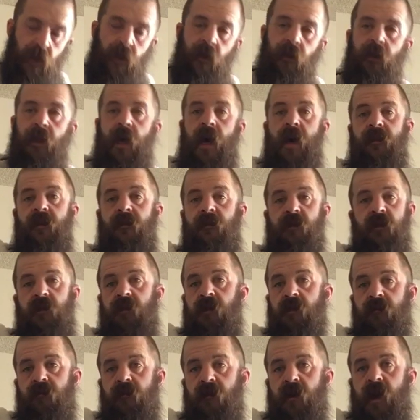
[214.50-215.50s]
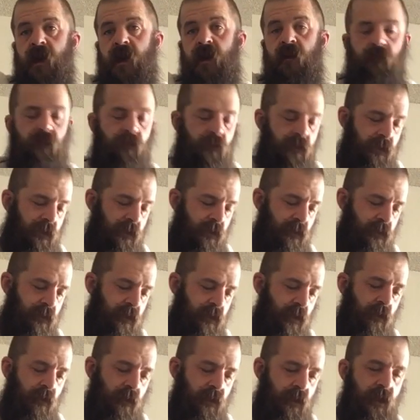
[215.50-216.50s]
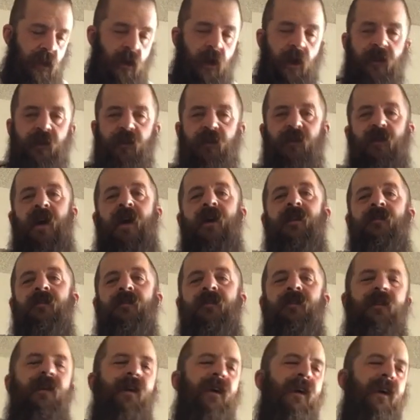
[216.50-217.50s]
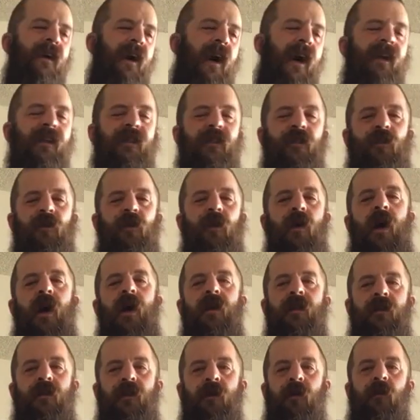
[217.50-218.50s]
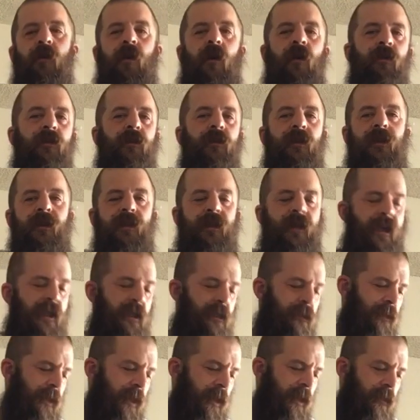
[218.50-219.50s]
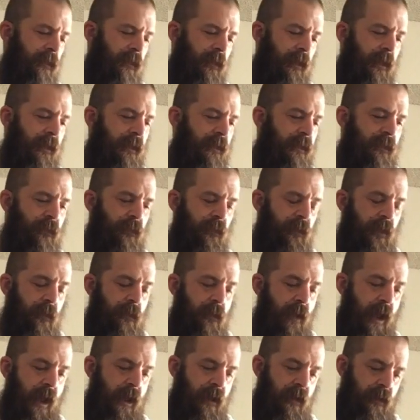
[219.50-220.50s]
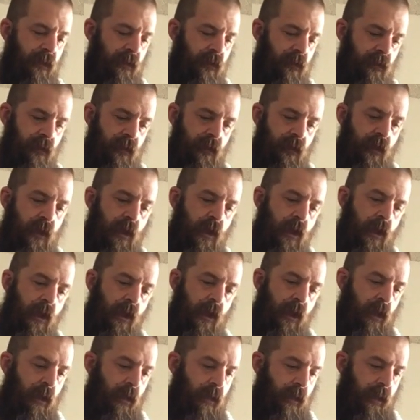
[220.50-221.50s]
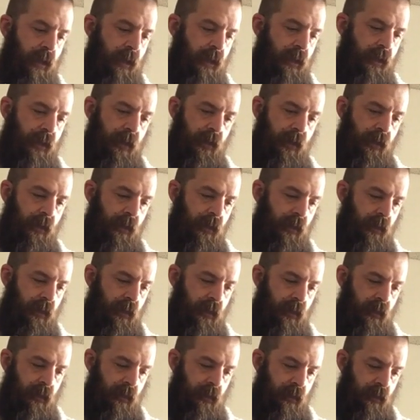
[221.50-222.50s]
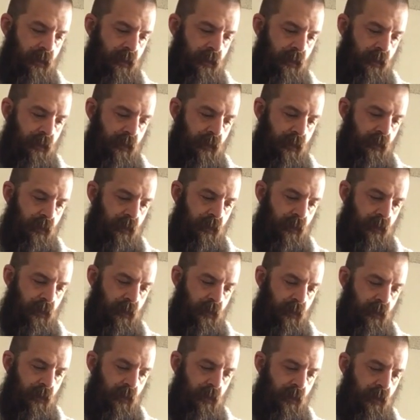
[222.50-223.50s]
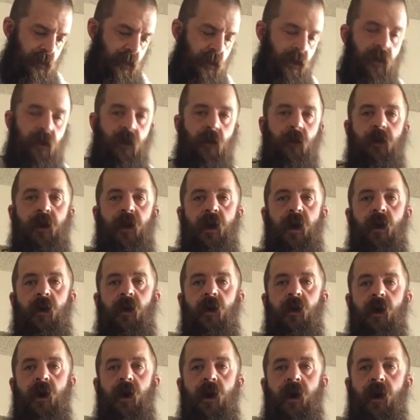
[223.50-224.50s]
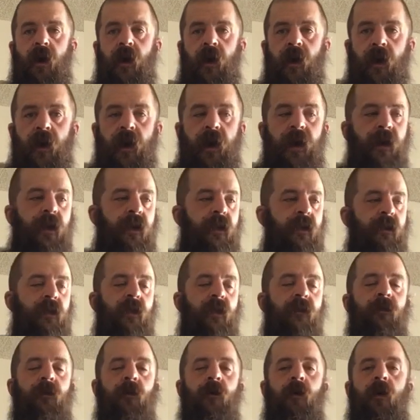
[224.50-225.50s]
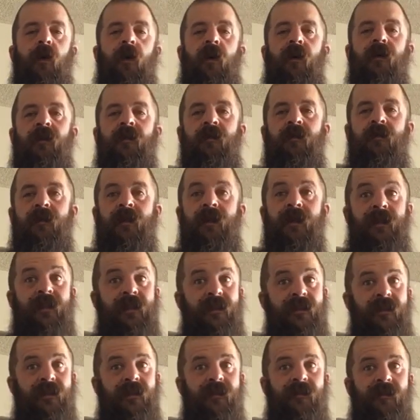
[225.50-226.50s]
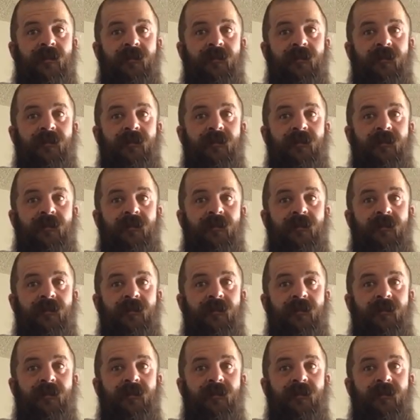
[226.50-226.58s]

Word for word: Latin for, for now because there's no, you know, I just, I just, I just try to do alternating days, but it doesn't really matter. All right, uh, there we go. All right, love you all. Peace.